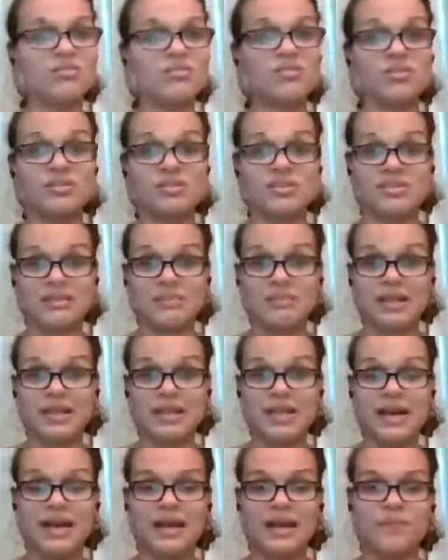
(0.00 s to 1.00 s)
or
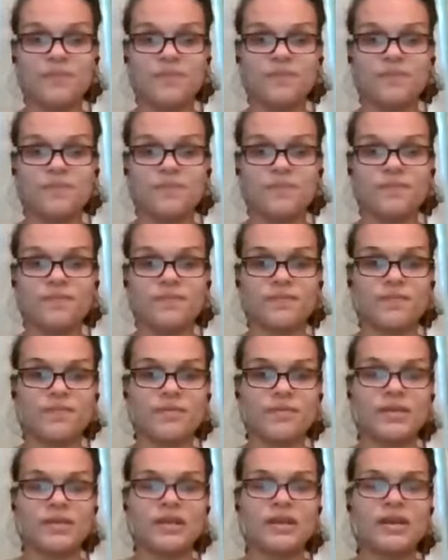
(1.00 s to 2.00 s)
stimuli
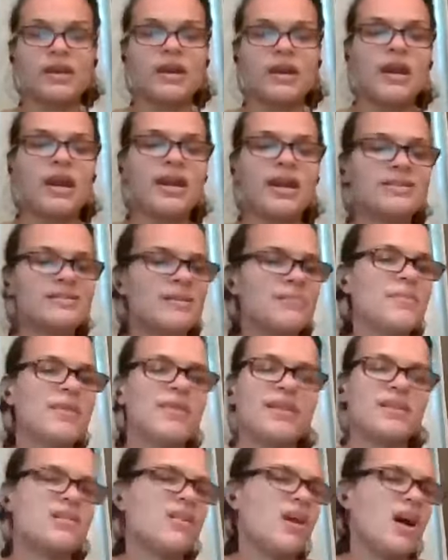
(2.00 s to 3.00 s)
is something
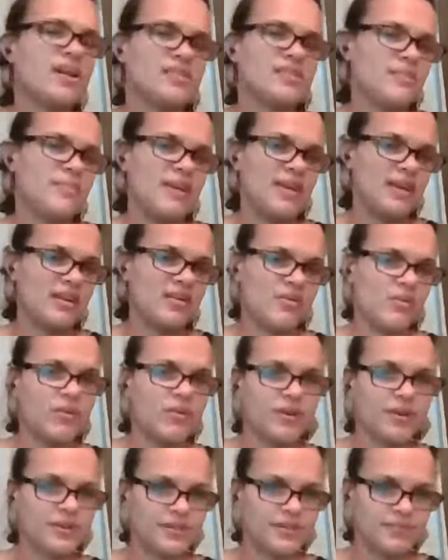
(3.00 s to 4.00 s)
that not to be
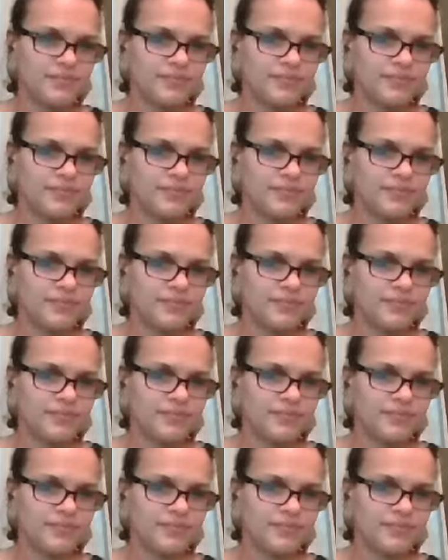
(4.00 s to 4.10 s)
ignored